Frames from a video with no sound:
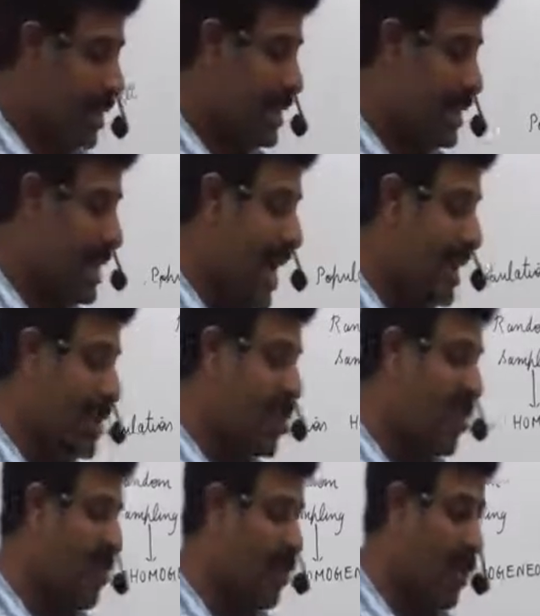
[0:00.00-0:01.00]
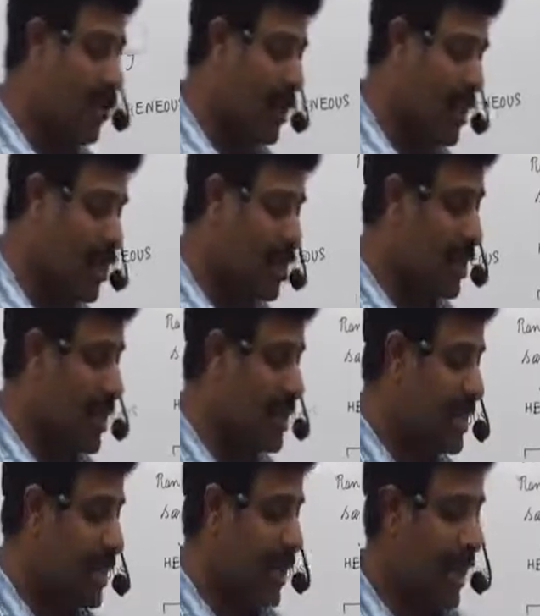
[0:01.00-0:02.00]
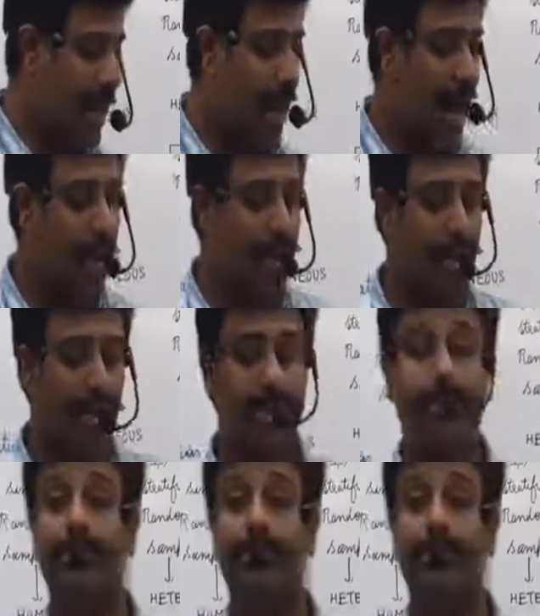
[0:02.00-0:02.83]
size of population is large.